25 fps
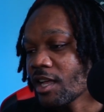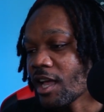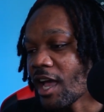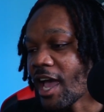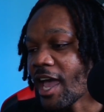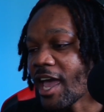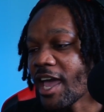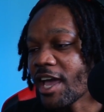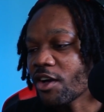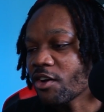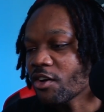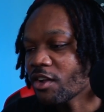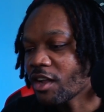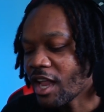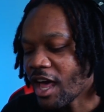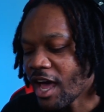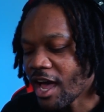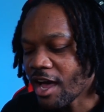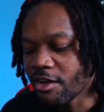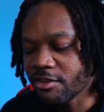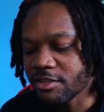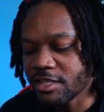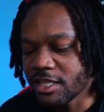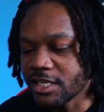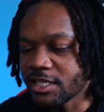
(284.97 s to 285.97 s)
I ain't gonna lie.
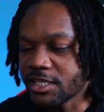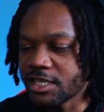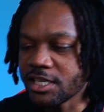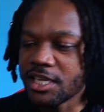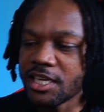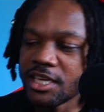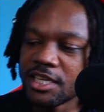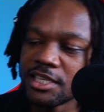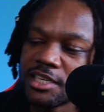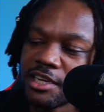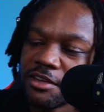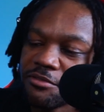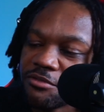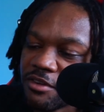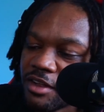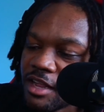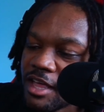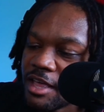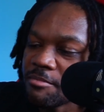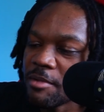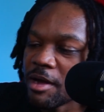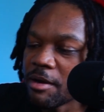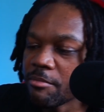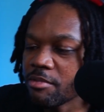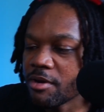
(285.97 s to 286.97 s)
I don't think she get
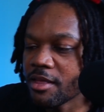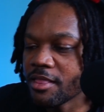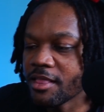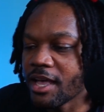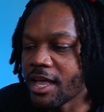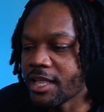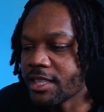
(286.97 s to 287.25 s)
Chick-fil-A, my brother.